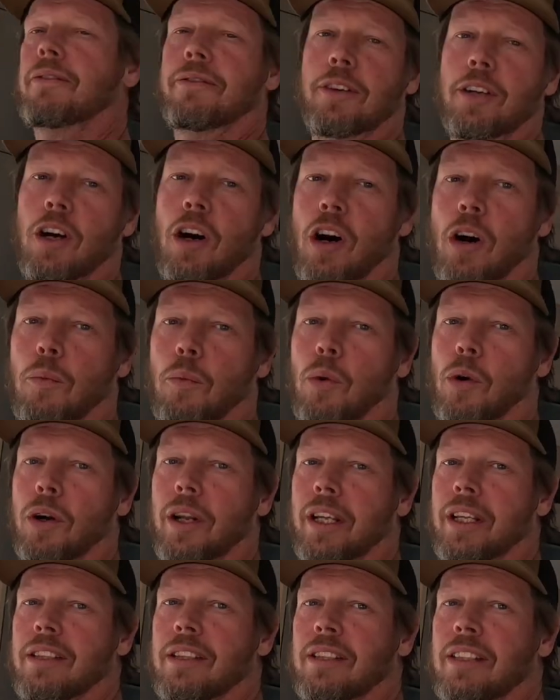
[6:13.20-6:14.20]
is for your hot
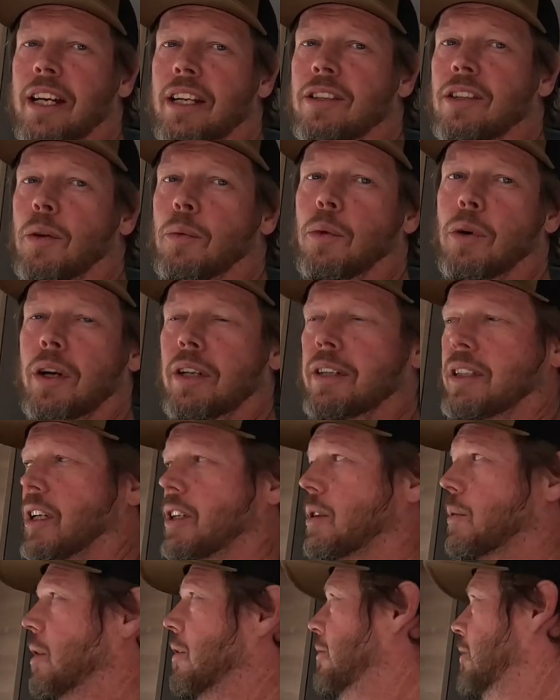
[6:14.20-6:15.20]
water, instantaneous hot water. It tells you when